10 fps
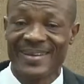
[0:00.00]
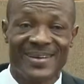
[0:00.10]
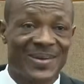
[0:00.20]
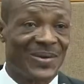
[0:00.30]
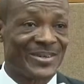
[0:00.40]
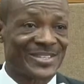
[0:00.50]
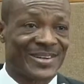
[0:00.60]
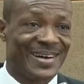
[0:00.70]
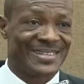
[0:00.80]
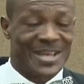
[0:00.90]
Glory to
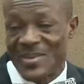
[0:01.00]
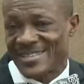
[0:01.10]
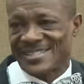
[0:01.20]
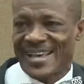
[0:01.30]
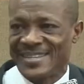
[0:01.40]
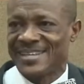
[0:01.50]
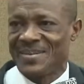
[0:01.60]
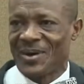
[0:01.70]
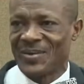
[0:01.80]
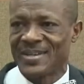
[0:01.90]
God. So I'm excited
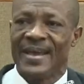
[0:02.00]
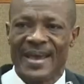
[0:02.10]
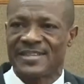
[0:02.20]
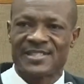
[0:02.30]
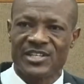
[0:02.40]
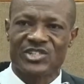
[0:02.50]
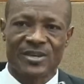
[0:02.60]
about SDG